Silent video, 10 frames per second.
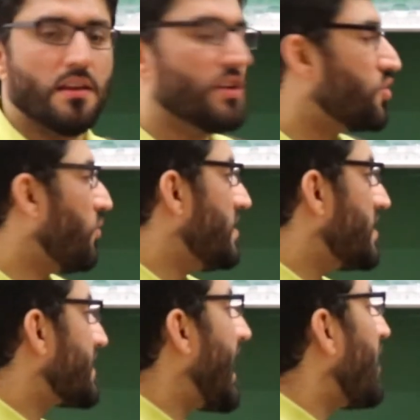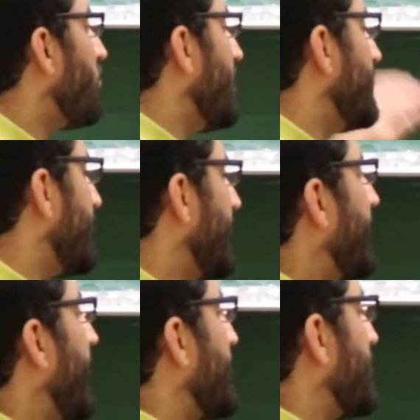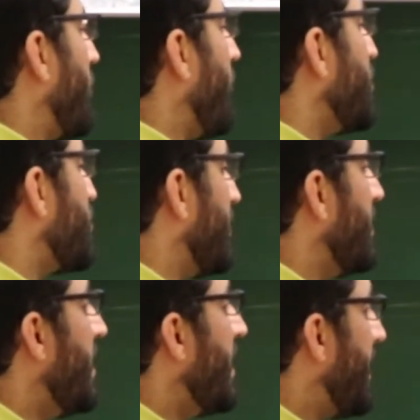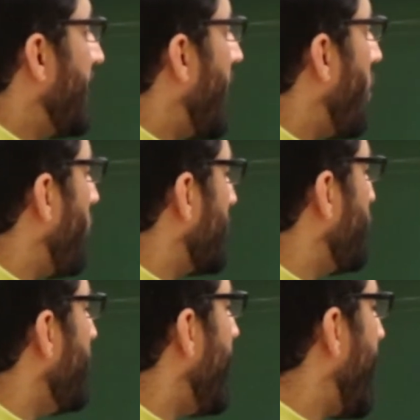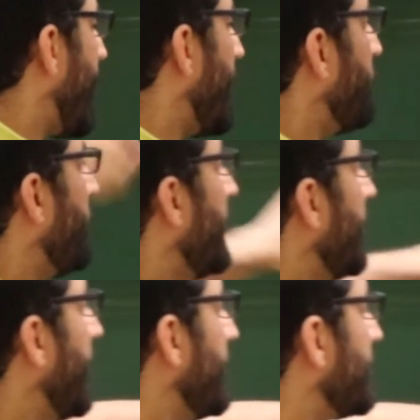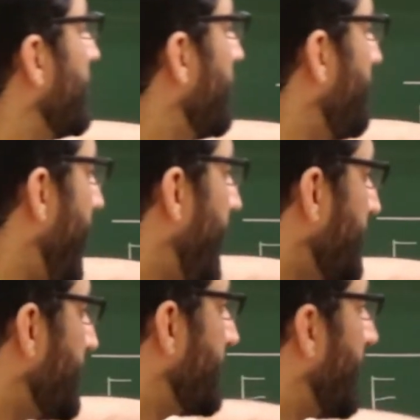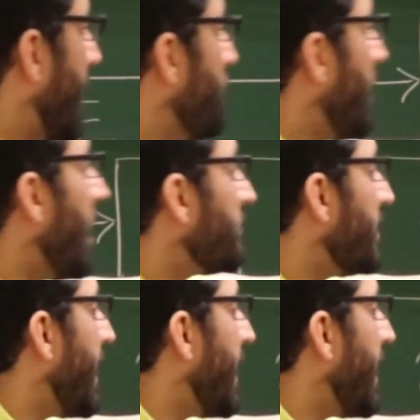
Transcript: So we just calculated that acceleration. Now what we have is the mass and we have the